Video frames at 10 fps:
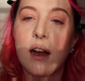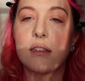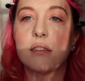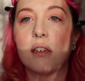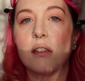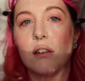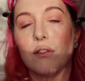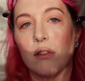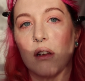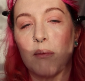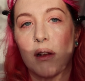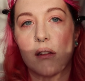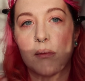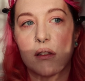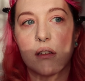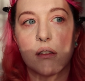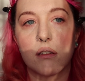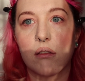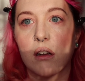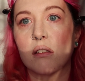I slightly overline my lips to
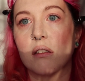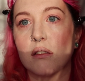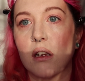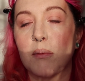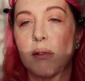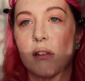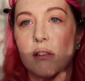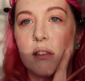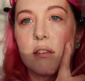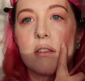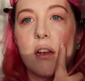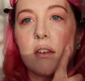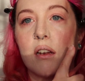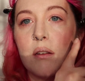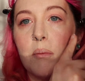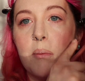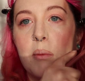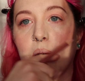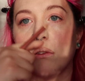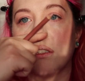correct the shape because this side kind of
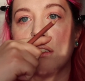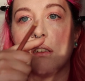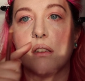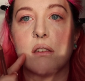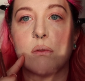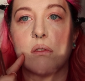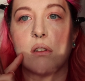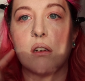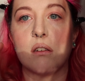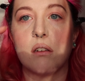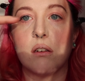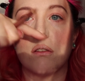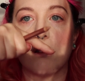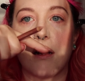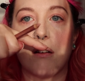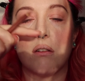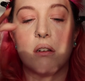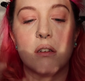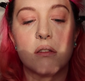bows in and this one kind of goes out,